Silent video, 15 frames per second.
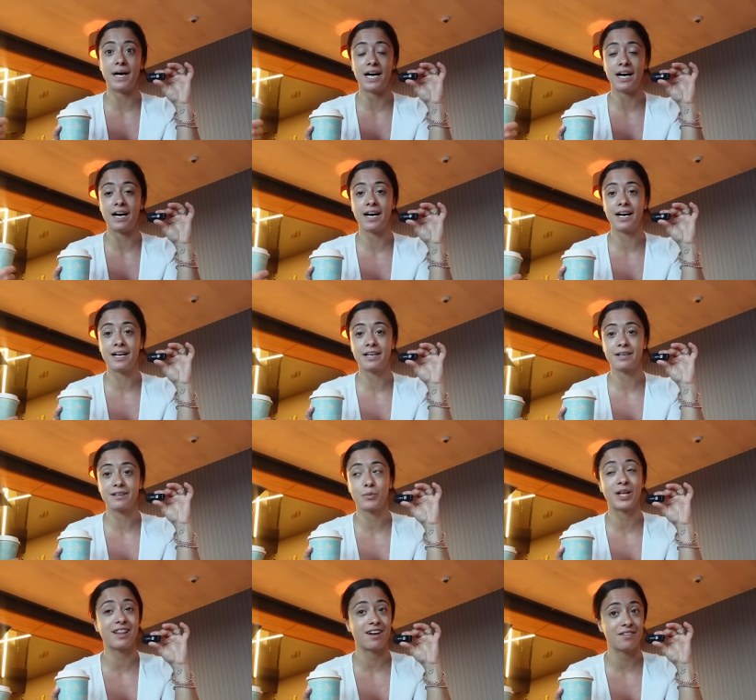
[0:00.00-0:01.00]
But
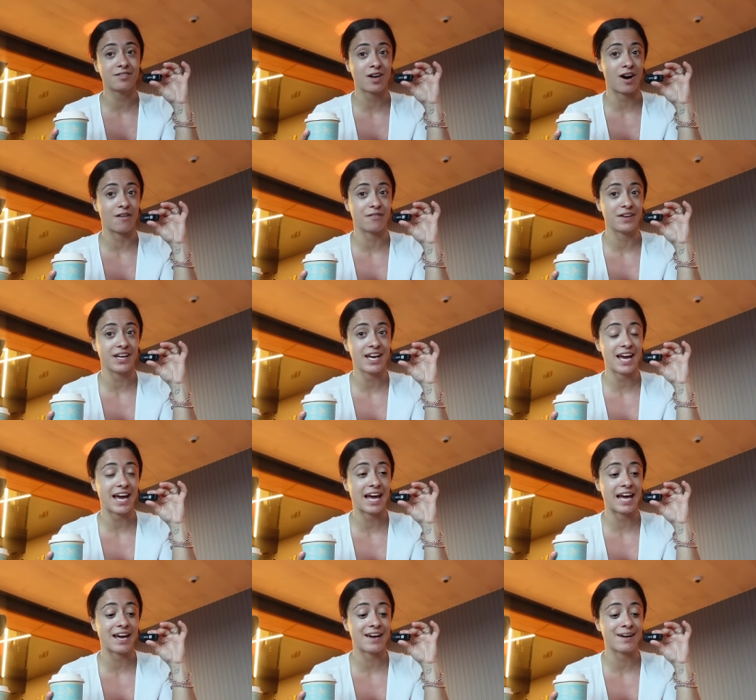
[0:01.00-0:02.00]
we love coffee,
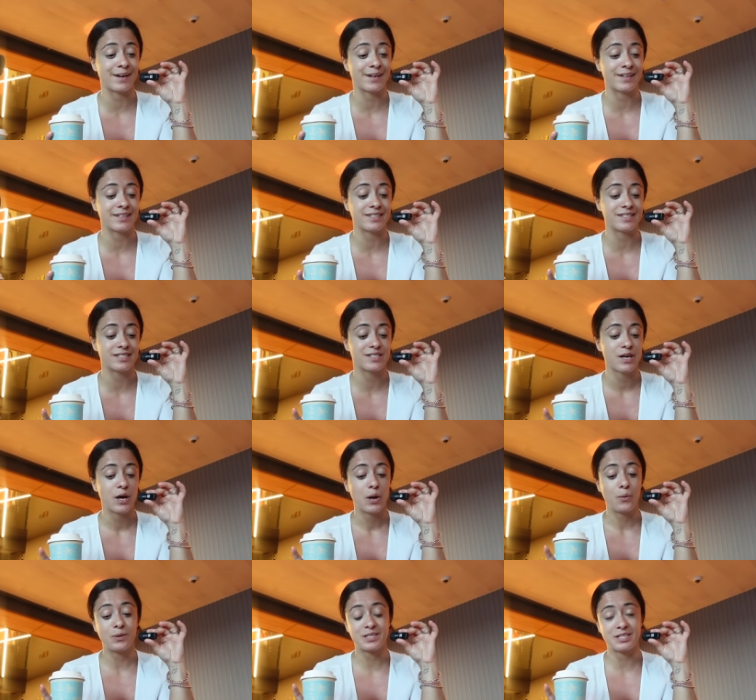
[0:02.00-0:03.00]
and
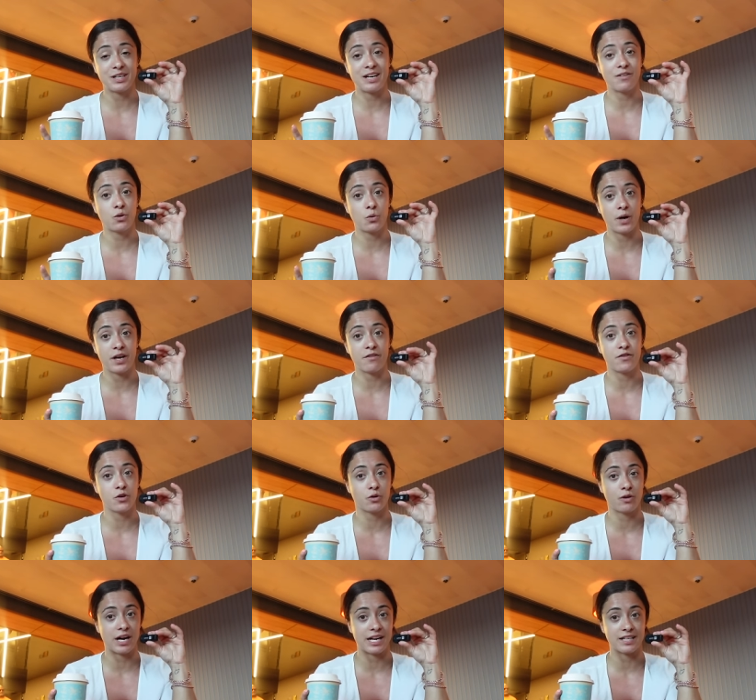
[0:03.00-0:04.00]
we still have quite a
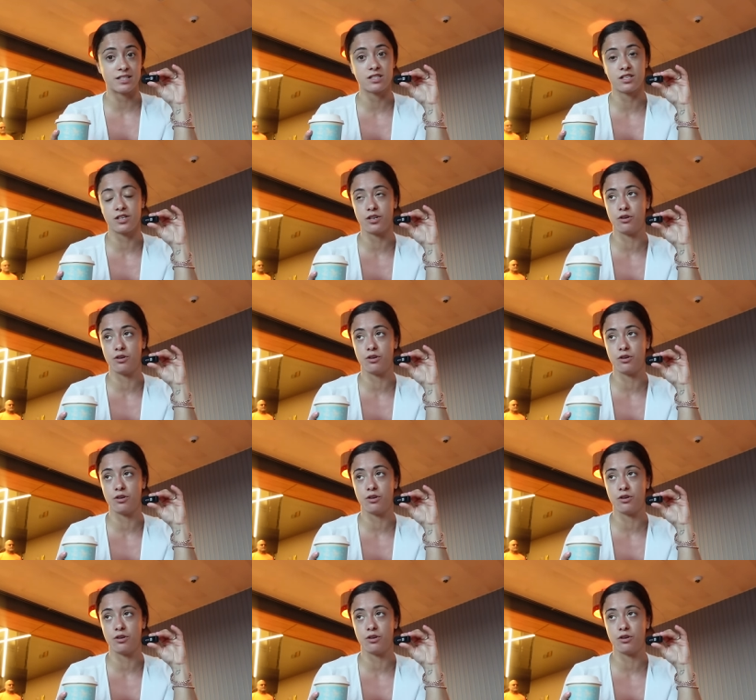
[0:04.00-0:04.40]
few credits to